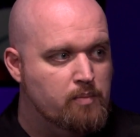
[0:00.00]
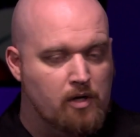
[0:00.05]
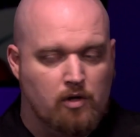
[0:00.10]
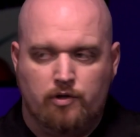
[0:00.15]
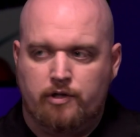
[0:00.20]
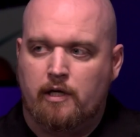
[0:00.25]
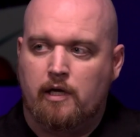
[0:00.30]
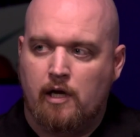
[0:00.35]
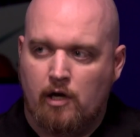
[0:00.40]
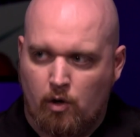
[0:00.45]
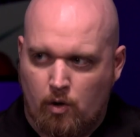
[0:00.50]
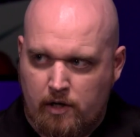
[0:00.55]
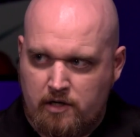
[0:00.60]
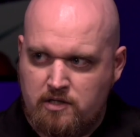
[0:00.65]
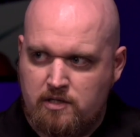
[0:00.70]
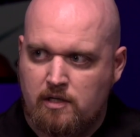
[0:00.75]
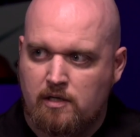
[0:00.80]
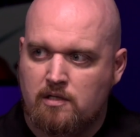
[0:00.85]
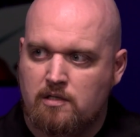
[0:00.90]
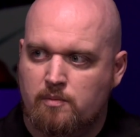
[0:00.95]
building
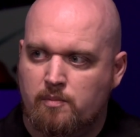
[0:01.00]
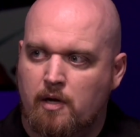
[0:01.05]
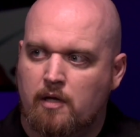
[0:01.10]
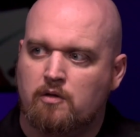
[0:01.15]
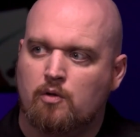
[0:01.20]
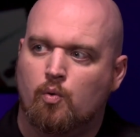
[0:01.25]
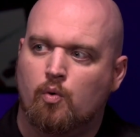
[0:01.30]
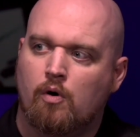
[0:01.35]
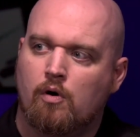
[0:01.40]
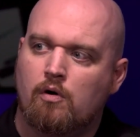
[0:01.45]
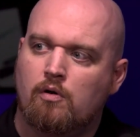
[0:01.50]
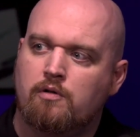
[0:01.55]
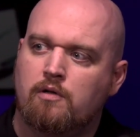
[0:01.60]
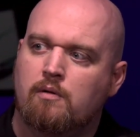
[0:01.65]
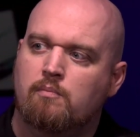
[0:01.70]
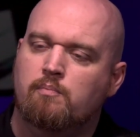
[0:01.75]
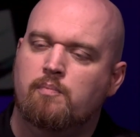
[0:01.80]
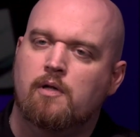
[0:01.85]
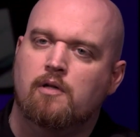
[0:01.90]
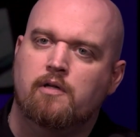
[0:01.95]
heuristics about the world
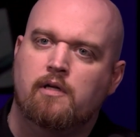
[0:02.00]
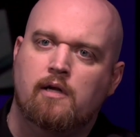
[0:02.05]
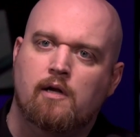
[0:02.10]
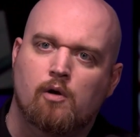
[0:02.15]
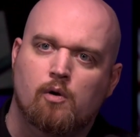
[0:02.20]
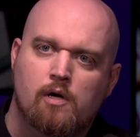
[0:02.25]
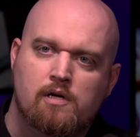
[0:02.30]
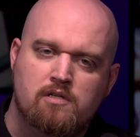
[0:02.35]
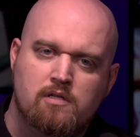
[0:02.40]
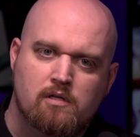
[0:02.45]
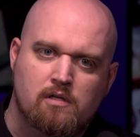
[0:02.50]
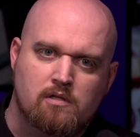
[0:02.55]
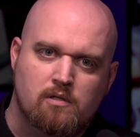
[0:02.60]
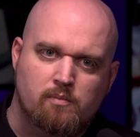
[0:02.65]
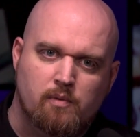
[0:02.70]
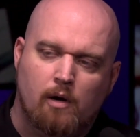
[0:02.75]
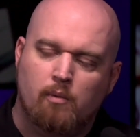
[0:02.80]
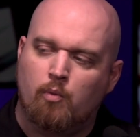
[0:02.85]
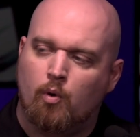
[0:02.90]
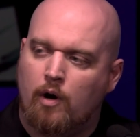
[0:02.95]
and building heuristics
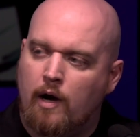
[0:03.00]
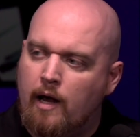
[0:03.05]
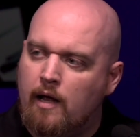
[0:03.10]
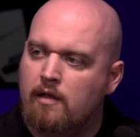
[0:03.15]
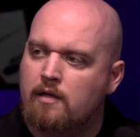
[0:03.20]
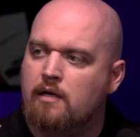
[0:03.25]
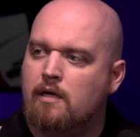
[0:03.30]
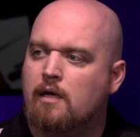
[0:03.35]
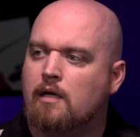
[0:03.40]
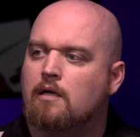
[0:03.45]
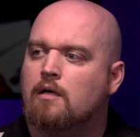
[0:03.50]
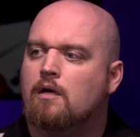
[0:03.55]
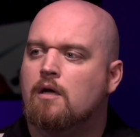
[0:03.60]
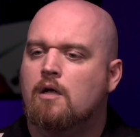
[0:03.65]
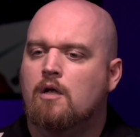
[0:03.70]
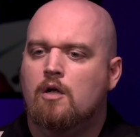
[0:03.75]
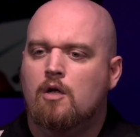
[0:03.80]
about morality and